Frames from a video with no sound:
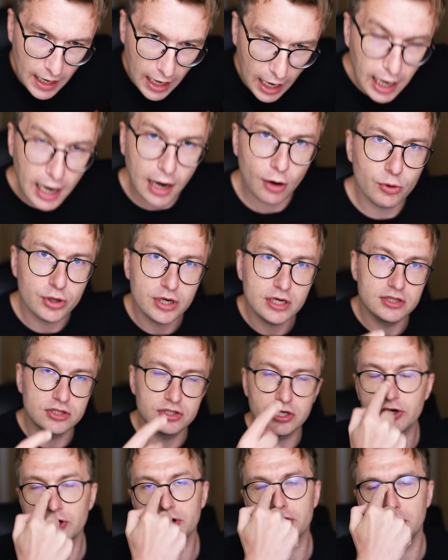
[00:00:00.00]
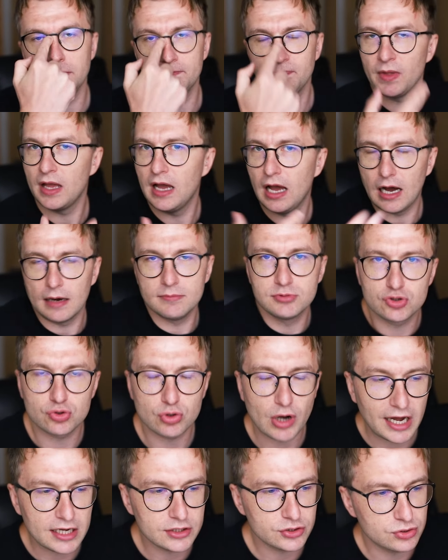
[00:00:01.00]
How dare he? I'm
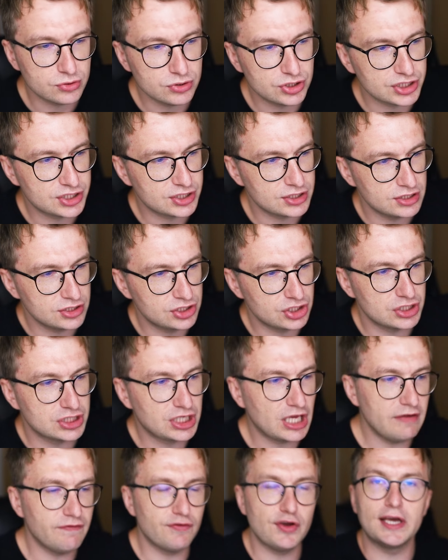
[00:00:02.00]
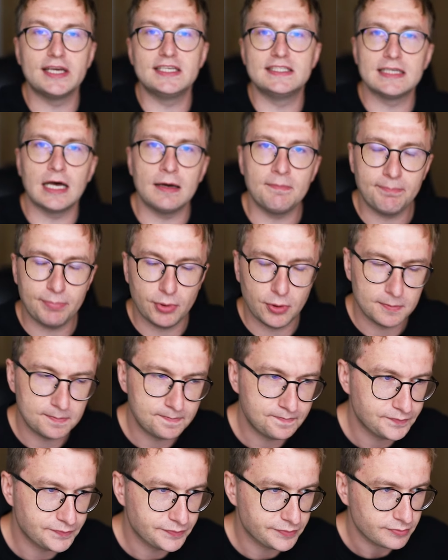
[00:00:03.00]
trying to just give you an example.
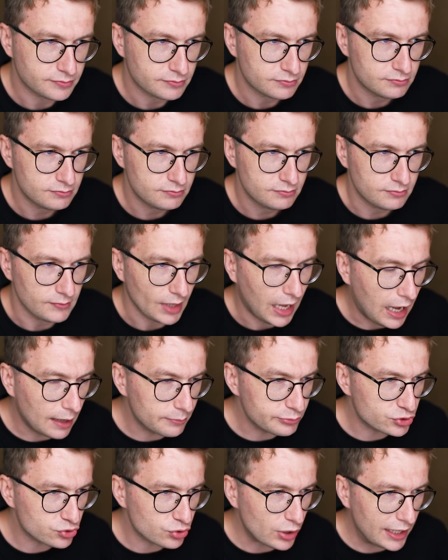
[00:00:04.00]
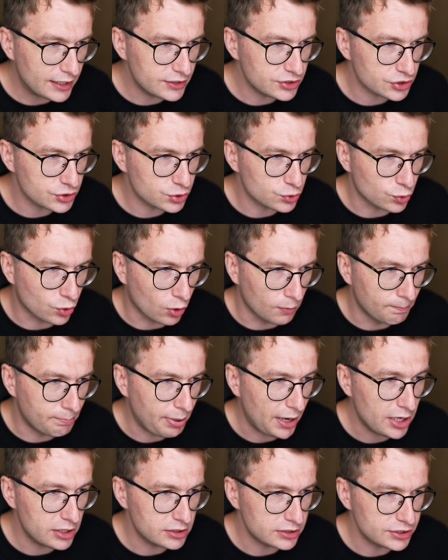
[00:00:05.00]
I'm trying just to
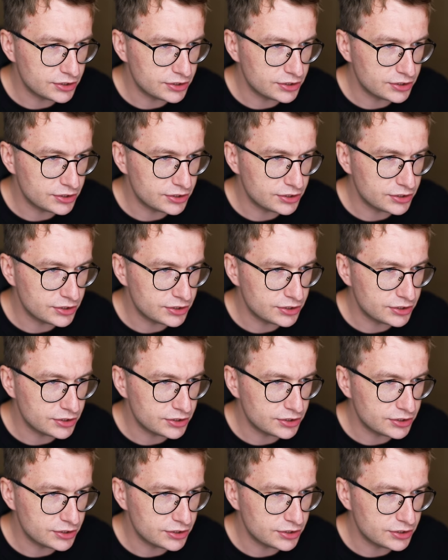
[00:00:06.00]
compare.